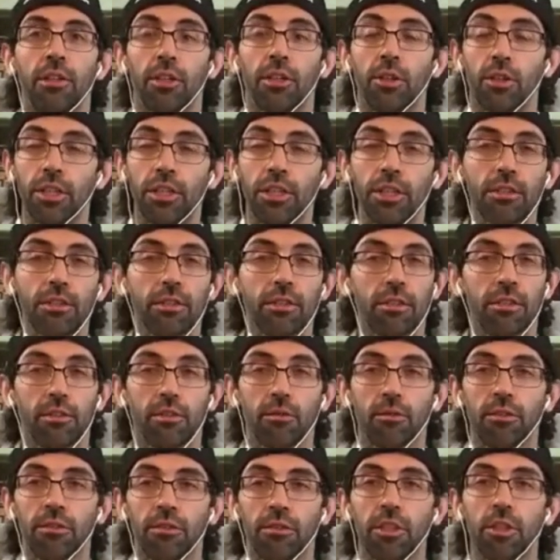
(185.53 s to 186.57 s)
He needs
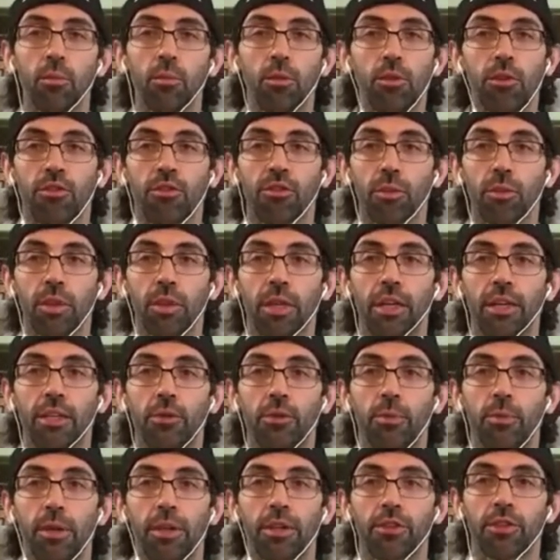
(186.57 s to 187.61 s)
to see more from
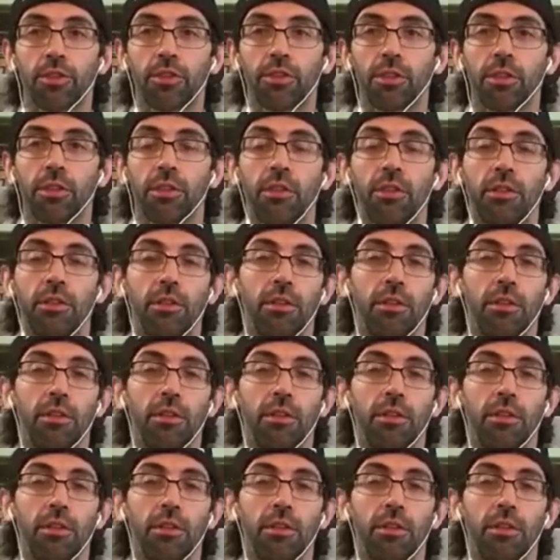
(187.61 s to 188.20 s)
Elias Pettersson.